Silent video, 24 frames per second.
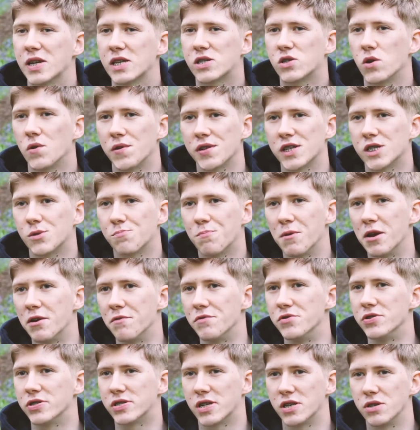It's all
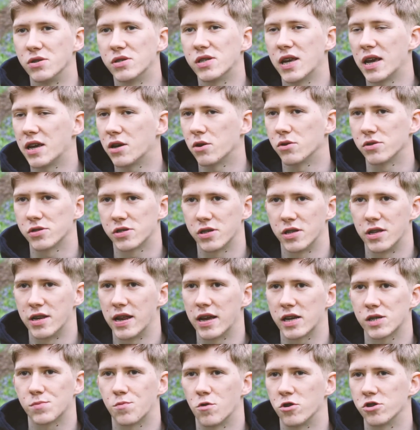experience that you take onto the
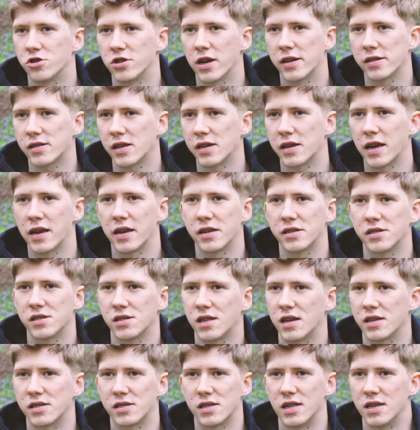next project, I guess.
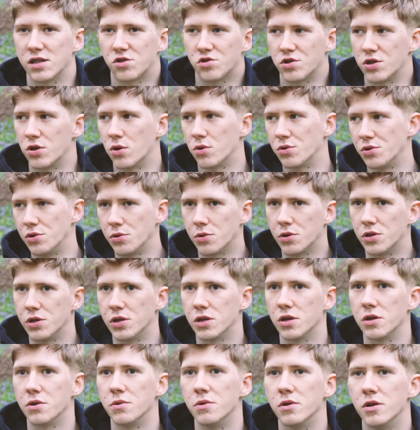That's literally all you
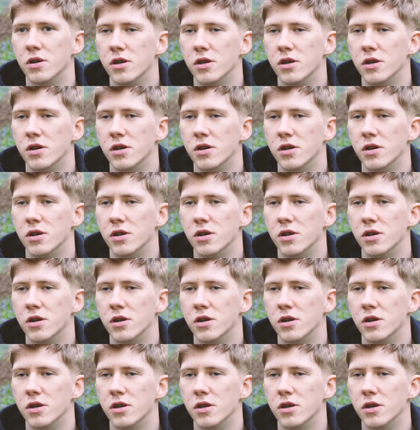can do